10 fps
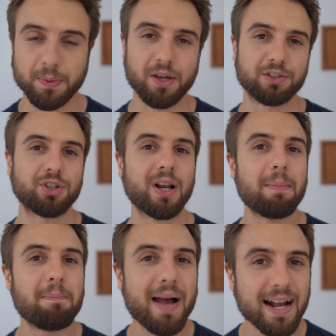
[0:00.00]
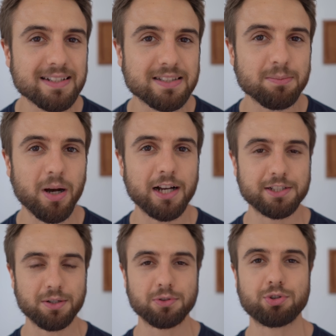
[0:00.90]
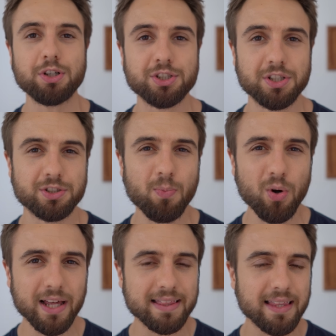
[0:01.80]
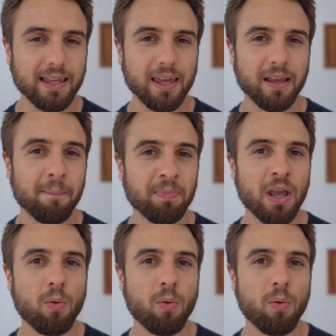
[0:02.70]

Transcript: Because you're gonna maximize the nutrition. It's more like thinking,